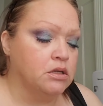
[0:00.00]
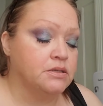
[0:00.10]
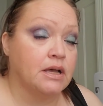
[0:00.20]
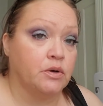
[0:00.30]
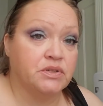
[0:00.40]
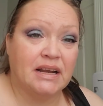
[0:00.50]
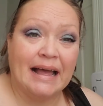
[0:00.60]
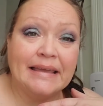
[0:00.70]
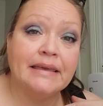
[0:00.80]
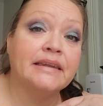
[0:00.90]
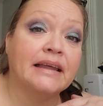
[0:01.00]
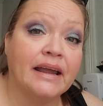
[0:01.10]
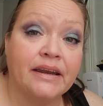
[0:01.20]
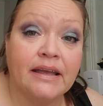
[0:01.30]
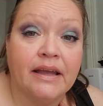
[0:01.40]
So did I get
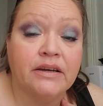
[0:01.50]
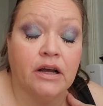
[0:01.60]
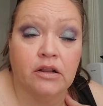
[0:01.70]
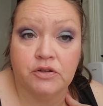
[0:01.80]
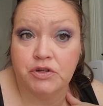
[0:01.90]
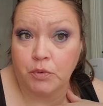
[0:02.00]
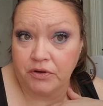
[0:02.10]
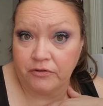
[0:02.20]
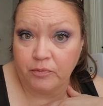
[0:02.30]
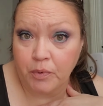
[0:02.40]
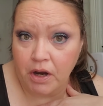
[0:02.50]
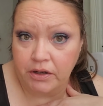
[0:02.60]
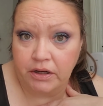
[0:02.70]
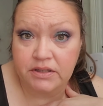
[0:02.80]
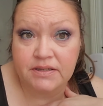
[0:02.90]
$98 worth of
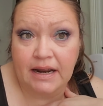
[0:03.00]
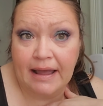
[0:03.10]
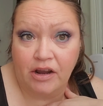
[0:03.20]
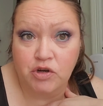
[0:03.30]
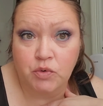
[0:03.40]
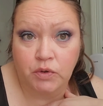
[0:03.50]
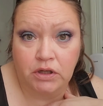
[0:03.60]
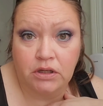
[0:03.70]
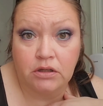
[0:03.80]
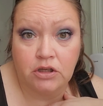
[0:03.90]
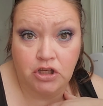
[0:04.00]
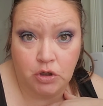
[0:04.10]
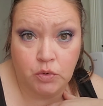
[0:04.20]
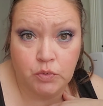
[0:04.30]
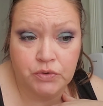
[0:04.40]
products that I actually
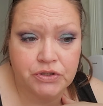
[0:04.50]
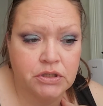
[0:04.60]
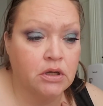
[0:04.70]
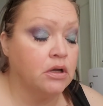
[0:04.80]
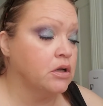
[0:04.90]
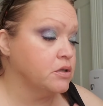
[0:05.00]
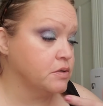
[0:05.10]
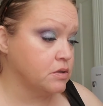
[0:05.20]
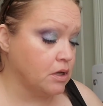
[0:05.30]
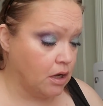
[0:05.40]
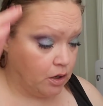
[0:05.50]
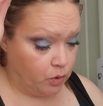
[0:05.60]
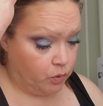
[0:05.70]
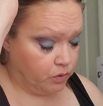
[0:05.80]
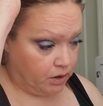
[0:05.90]
used?
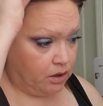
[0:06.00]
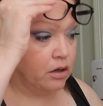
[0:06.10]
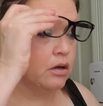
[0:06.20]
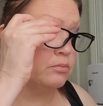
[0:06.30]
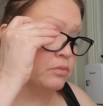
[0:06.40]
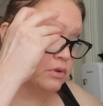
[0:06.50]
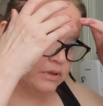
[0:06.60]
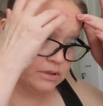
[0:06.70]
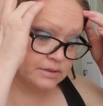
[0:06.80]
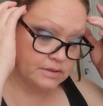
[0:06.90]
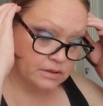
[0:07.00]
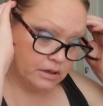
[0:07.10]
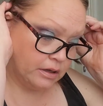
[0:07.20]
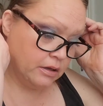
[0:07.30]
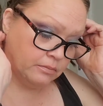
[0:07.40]
So um, let's
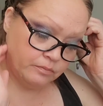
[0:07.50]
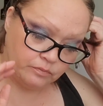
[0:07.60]
see.